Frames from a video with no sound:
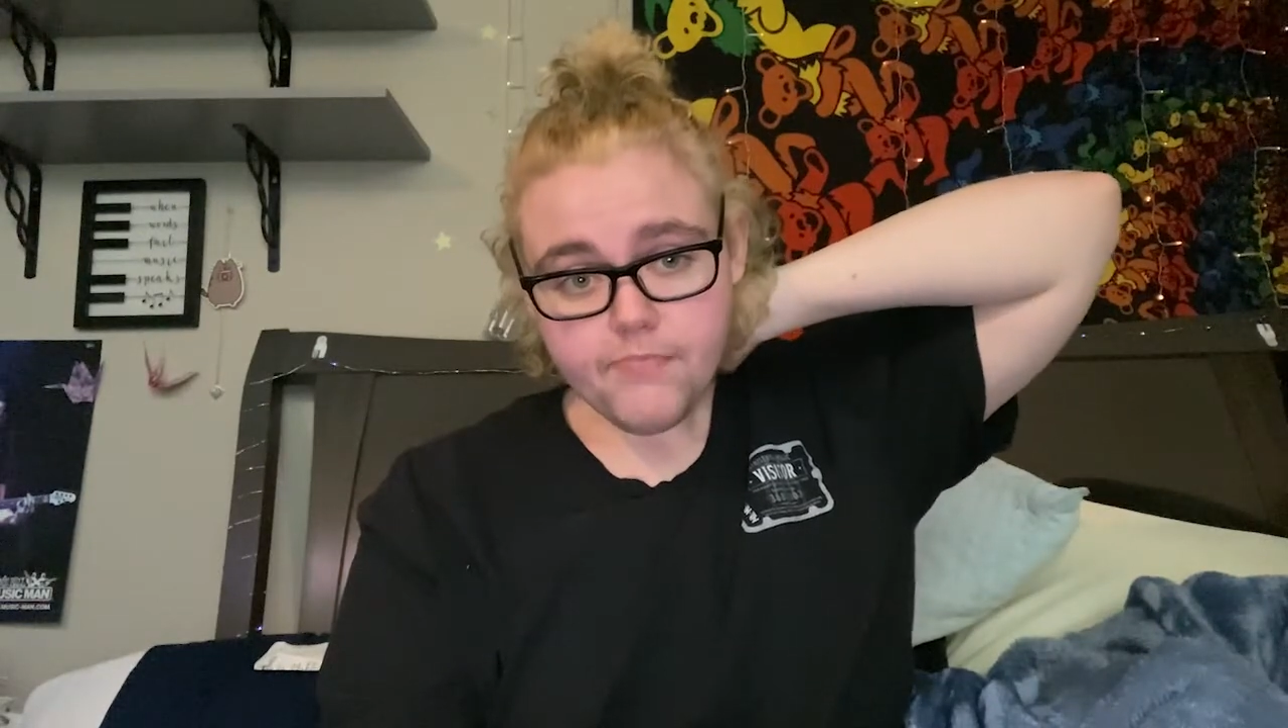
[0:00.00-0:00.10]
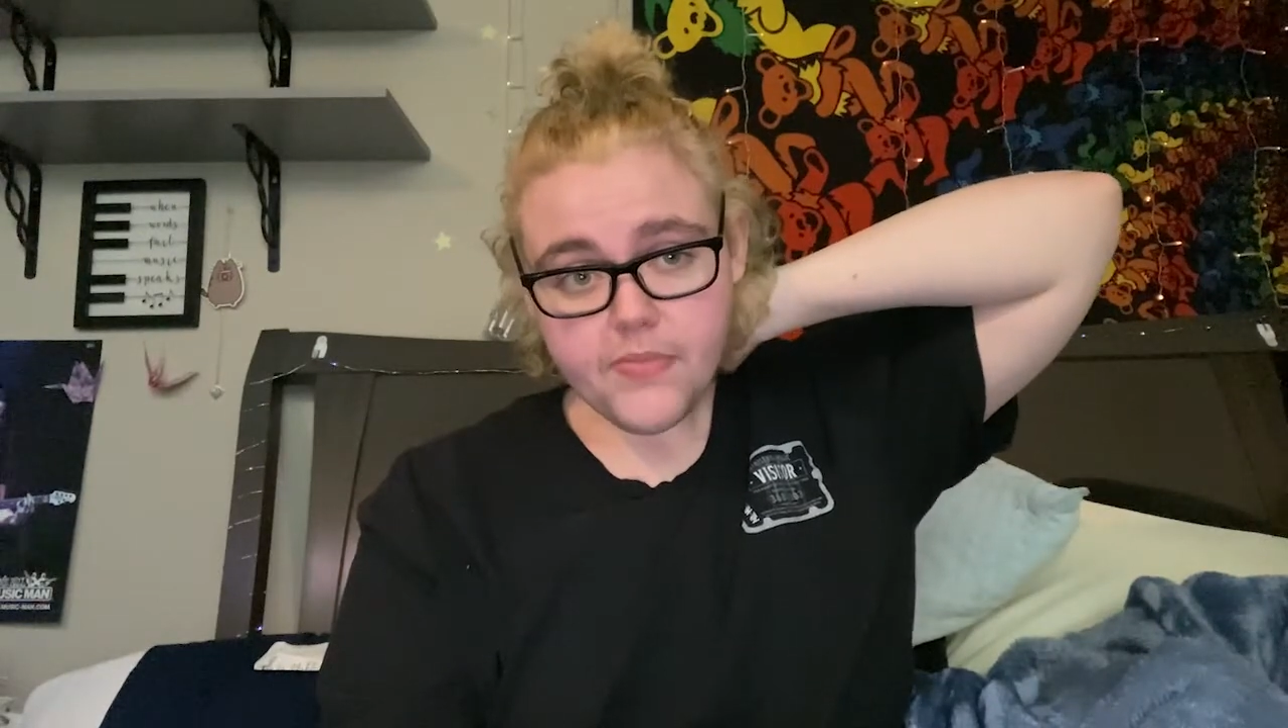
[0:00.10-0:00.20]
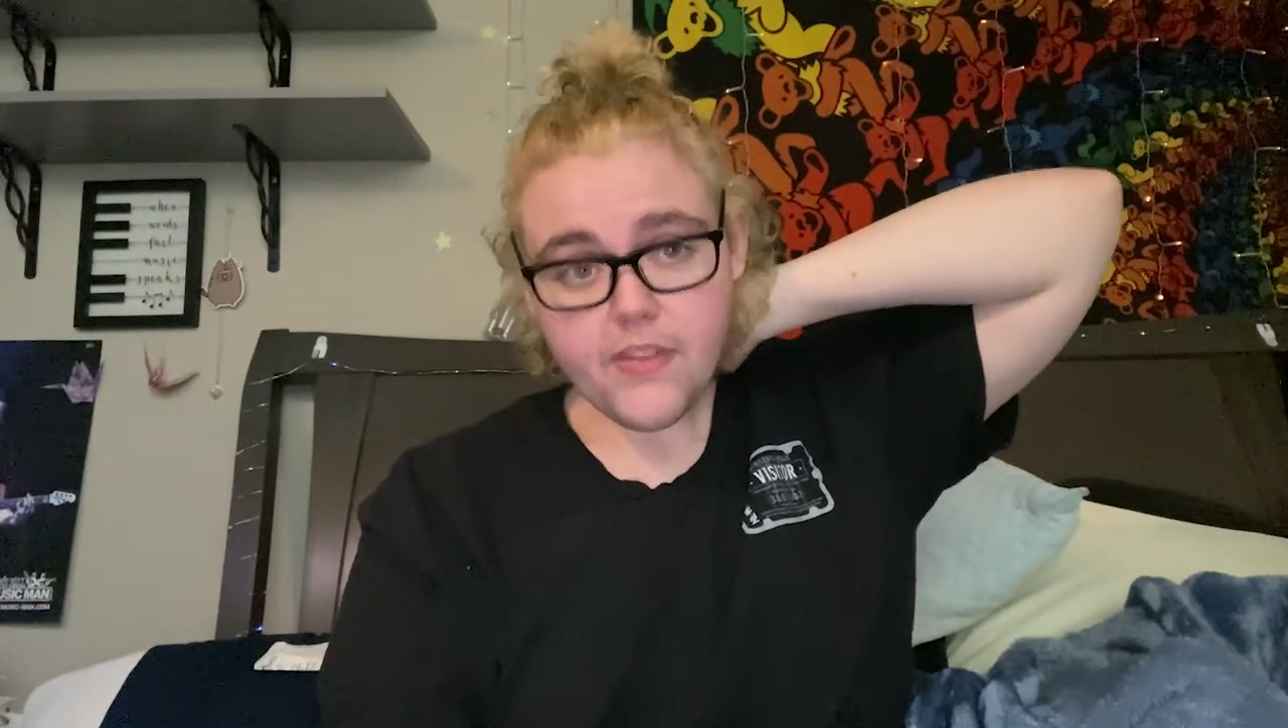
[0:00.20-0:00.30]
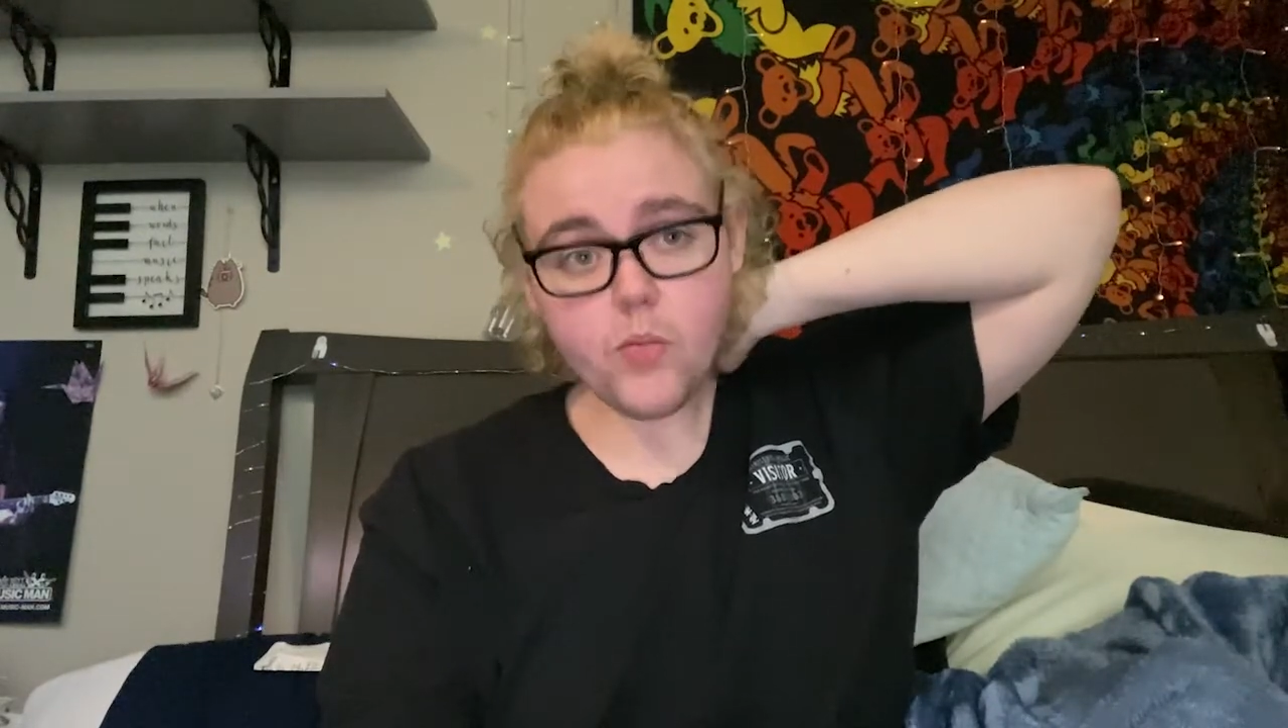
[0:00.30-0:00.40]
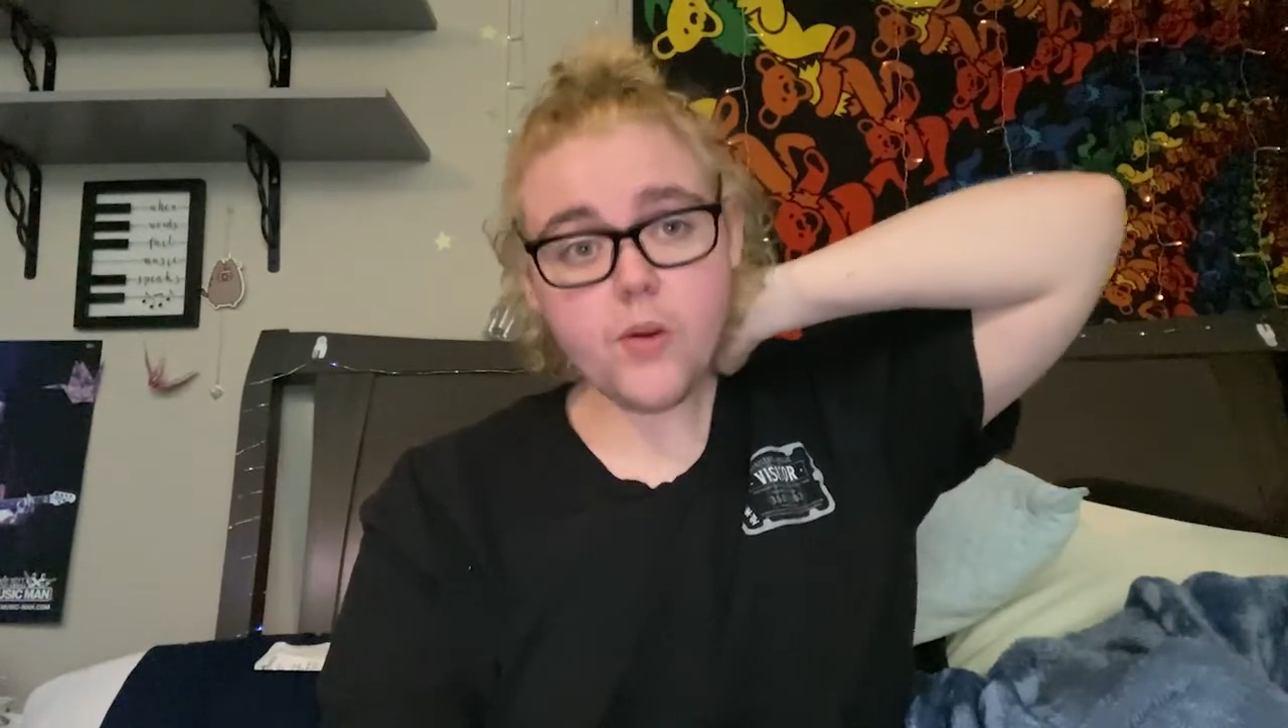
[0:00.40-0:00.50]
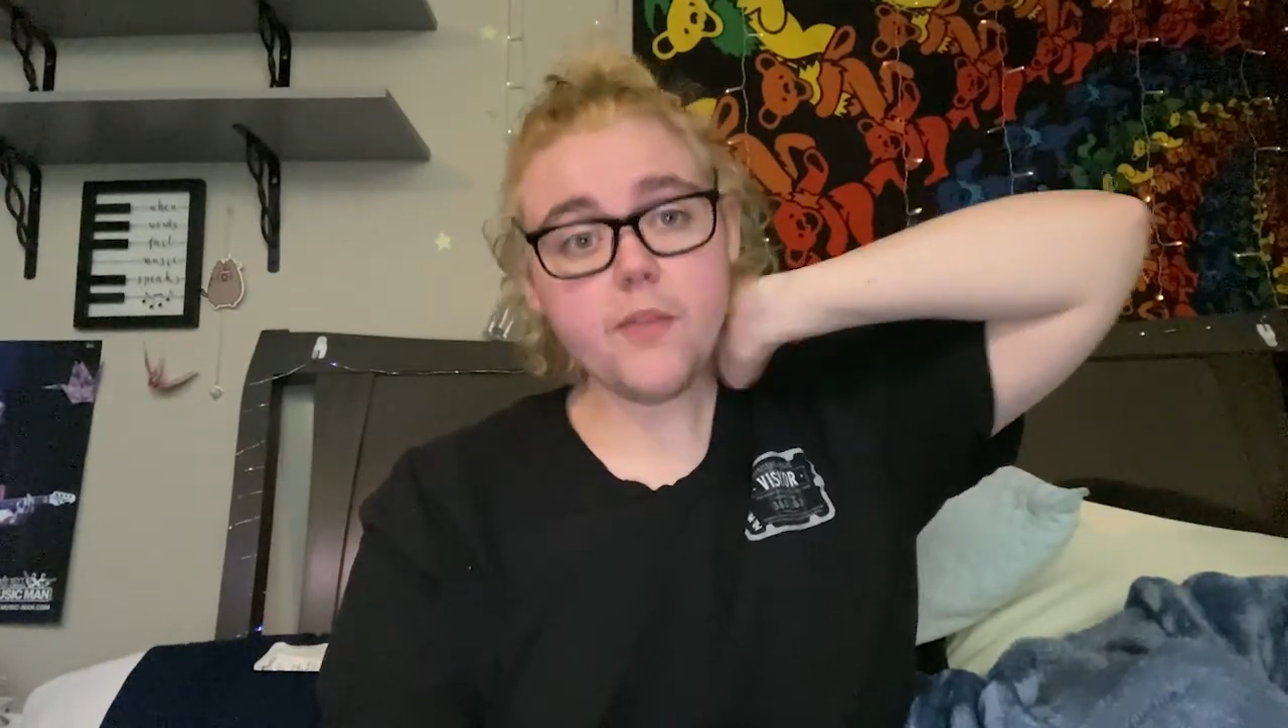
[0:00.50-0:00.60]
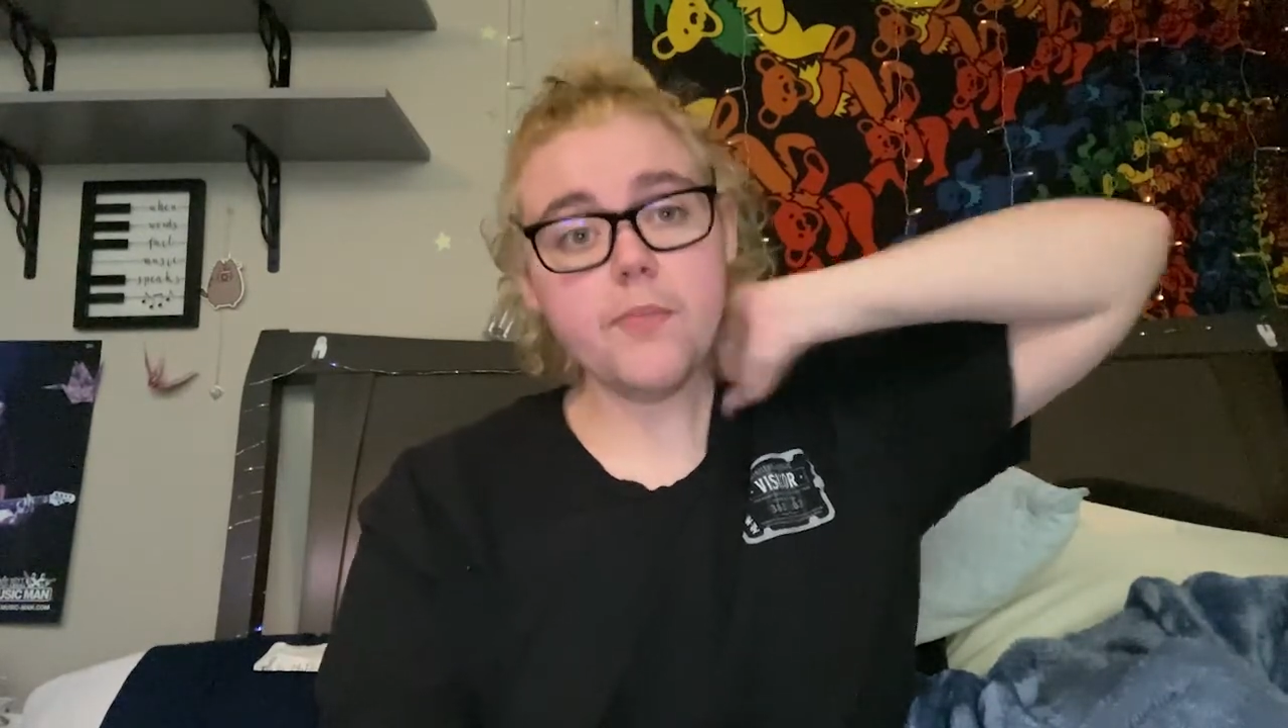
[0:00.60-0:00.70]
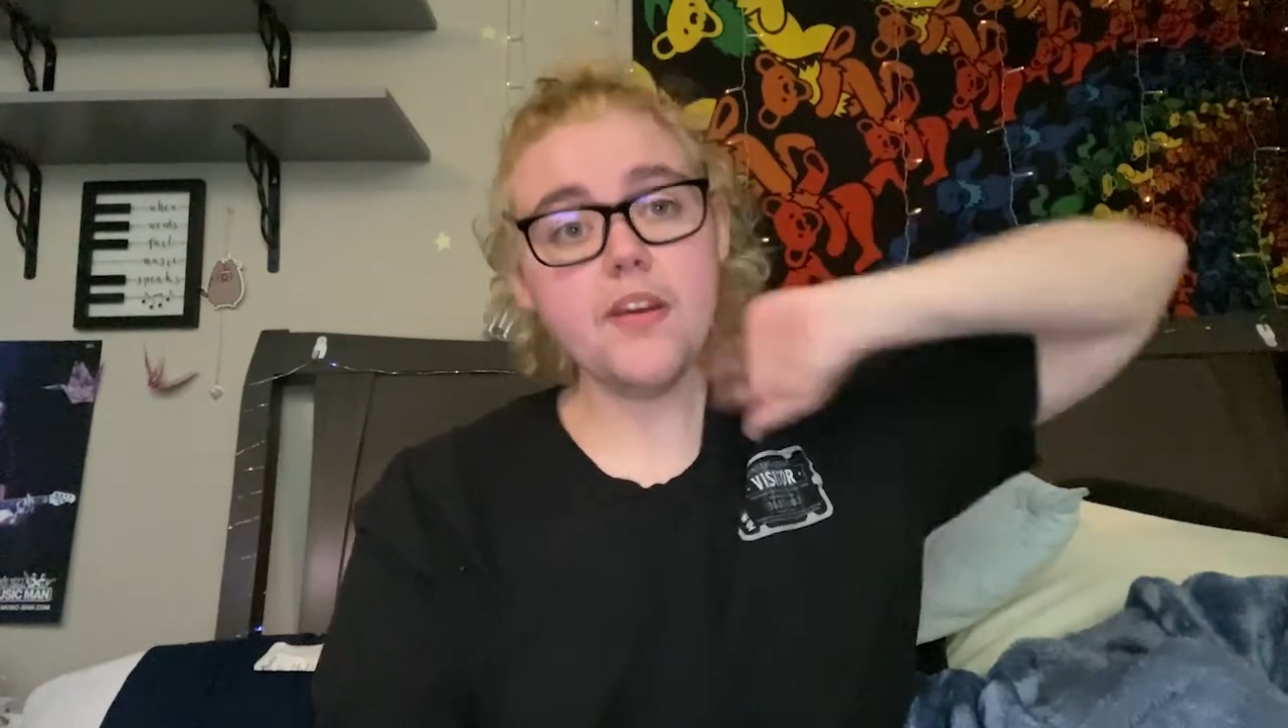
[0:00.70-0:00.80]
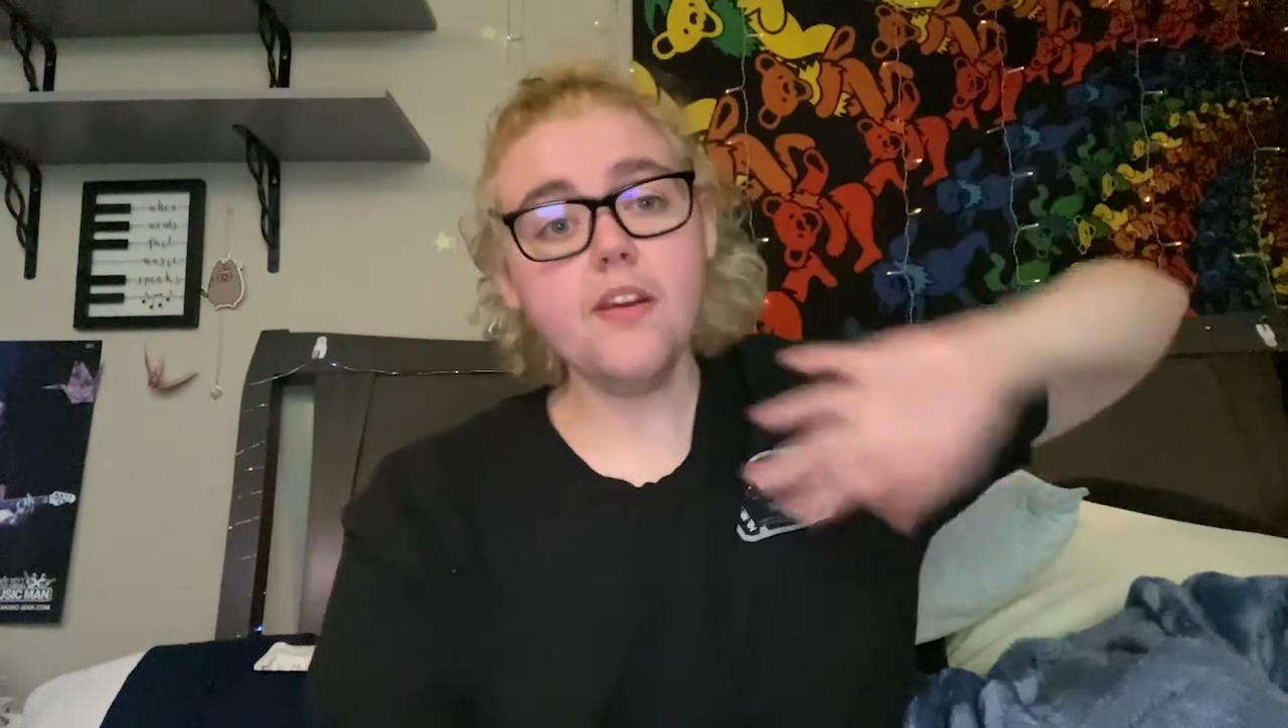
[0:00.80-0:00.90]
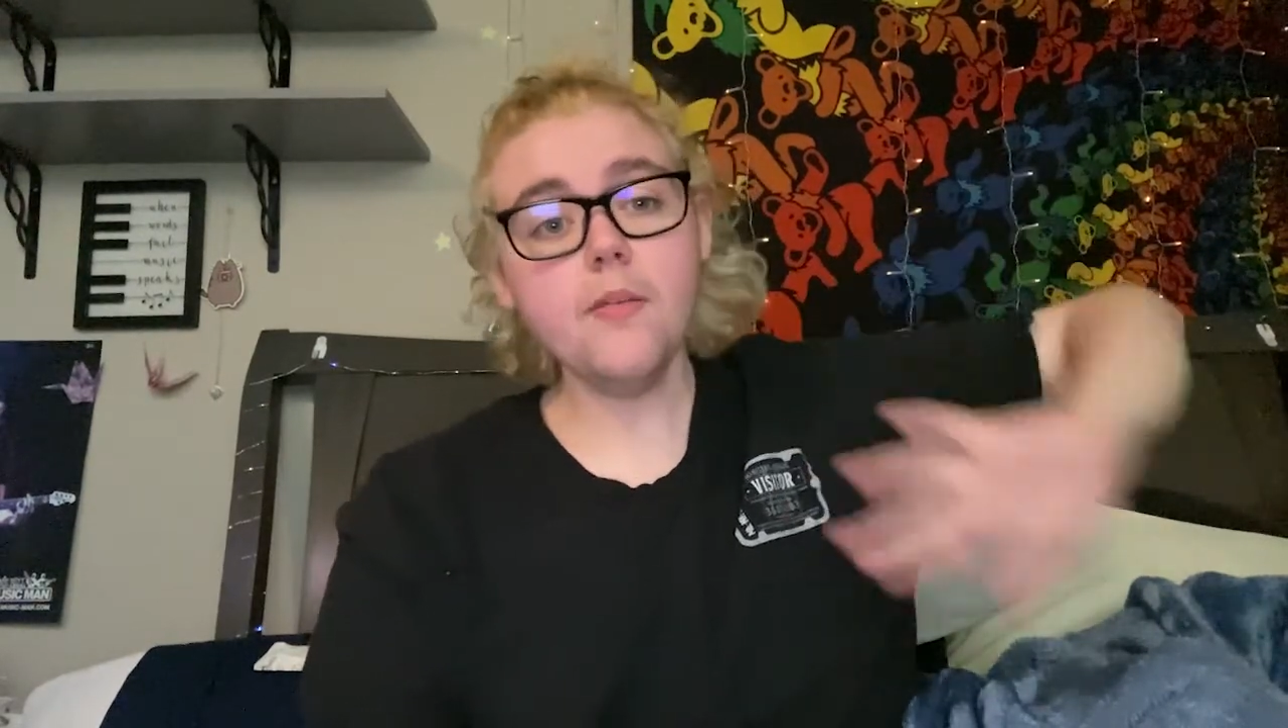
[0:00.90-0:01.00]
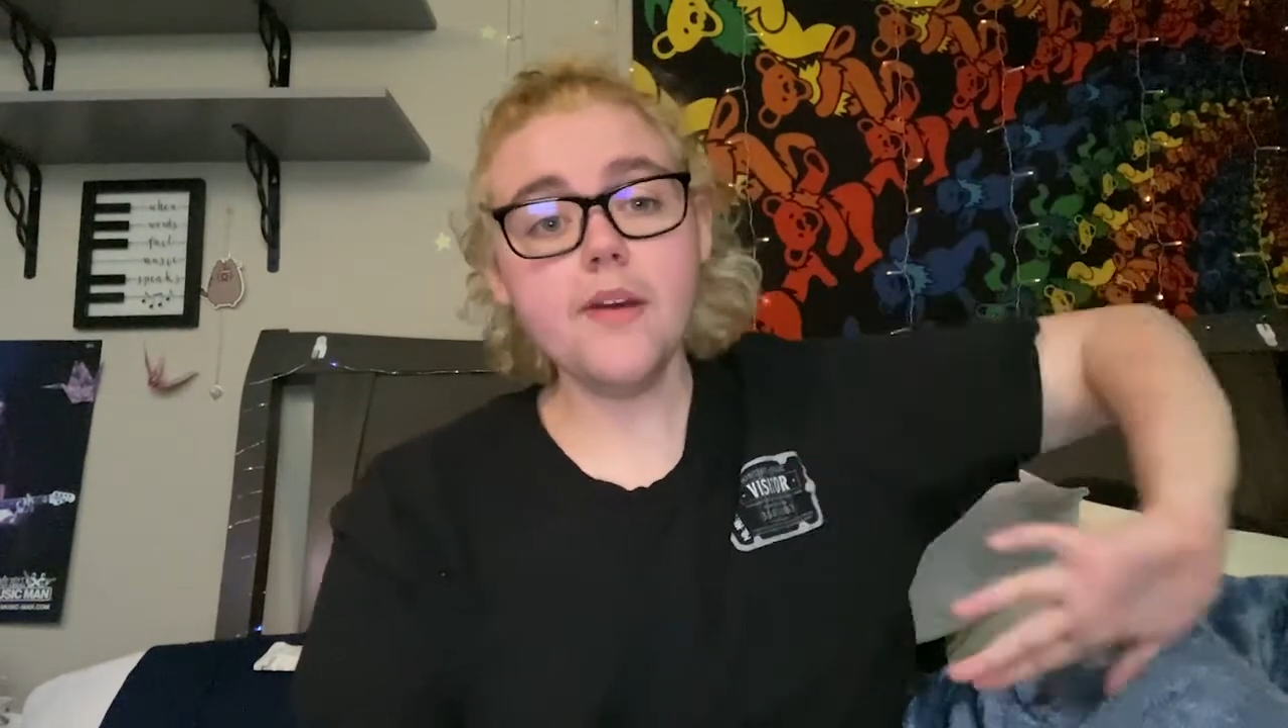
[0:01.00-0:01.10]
this Wikipedia